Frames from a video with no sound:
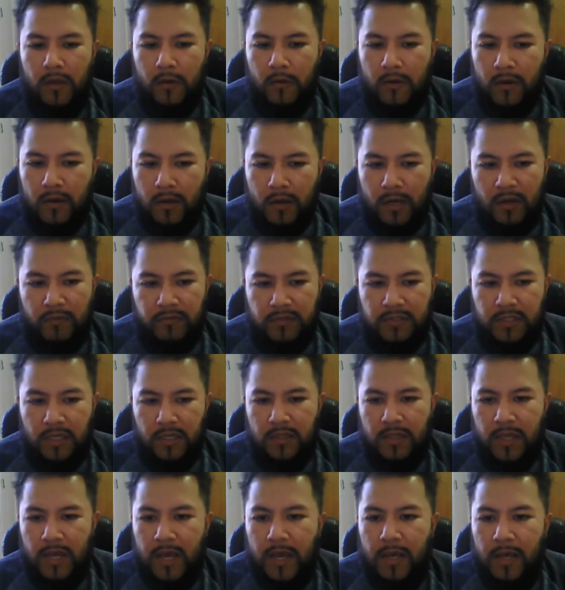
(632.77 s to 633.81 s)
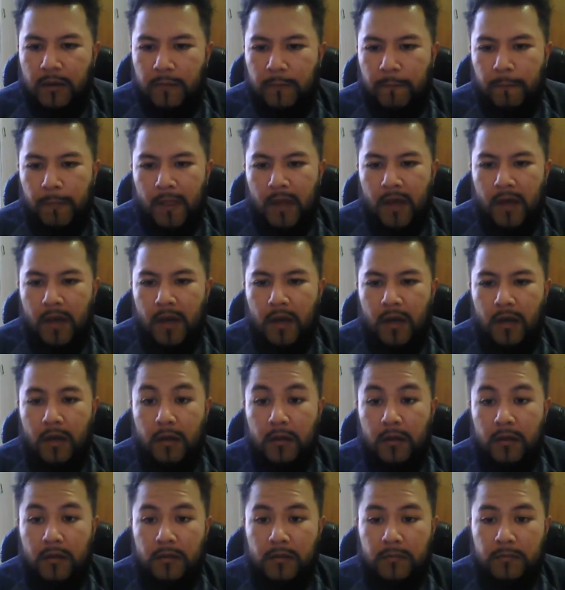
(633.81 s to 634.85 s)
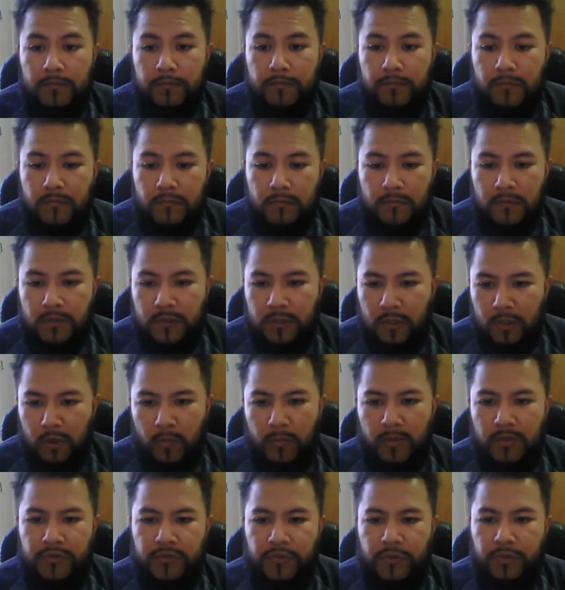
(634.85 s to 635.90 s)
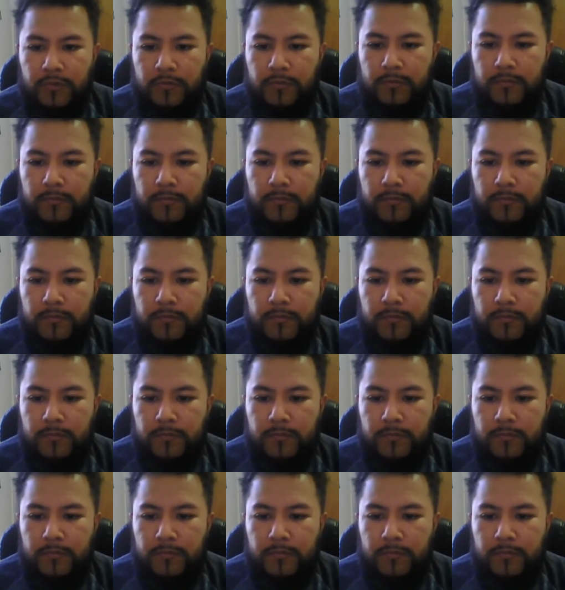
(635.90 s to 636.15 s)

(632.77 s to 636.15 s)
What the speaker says: Having said that, Shalom Israel.